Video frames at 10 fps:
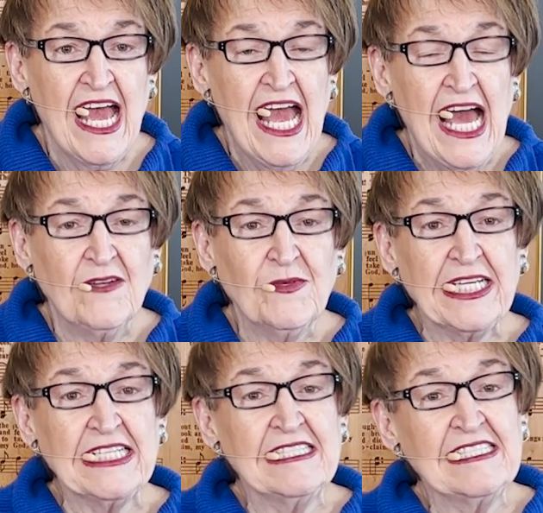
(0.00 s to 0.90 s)
And we
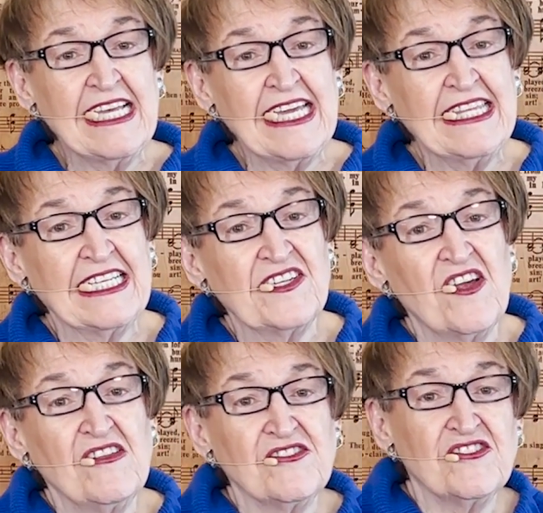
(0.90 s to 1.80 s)
can say that it
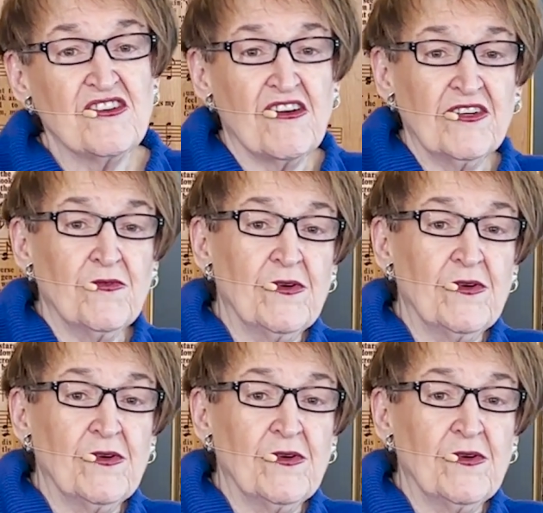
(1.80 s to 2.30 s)
all started